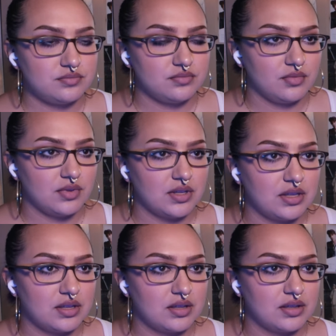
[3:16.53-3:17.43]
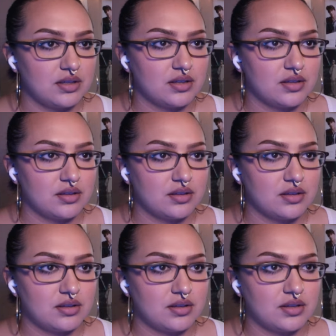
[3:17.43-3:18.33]

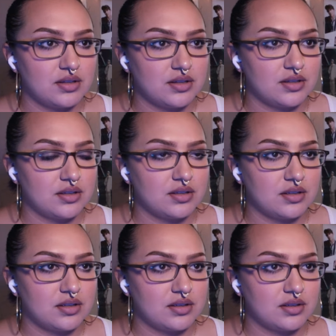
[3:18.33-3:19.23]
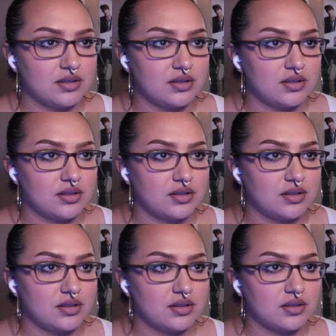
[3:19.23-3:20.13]

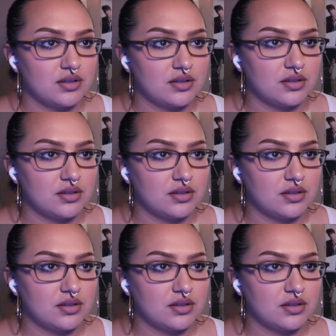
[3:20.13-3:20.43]
(no one is talking)